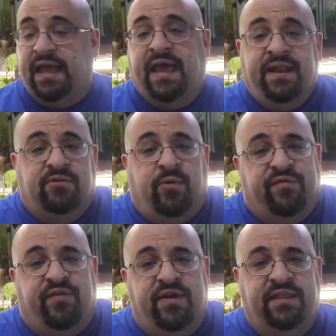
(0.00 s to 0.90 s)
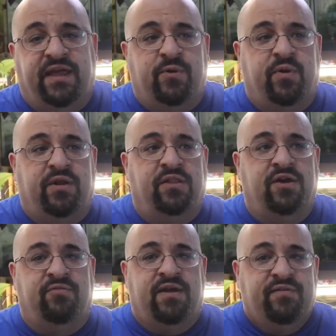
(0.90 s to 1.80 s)
And quite frankly, I don't want to
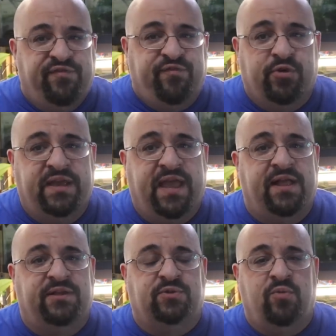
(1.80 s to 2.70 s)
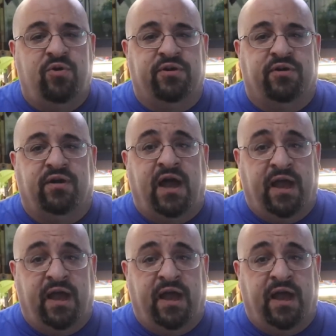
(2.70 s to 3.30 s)
lug around 40 gallons of water.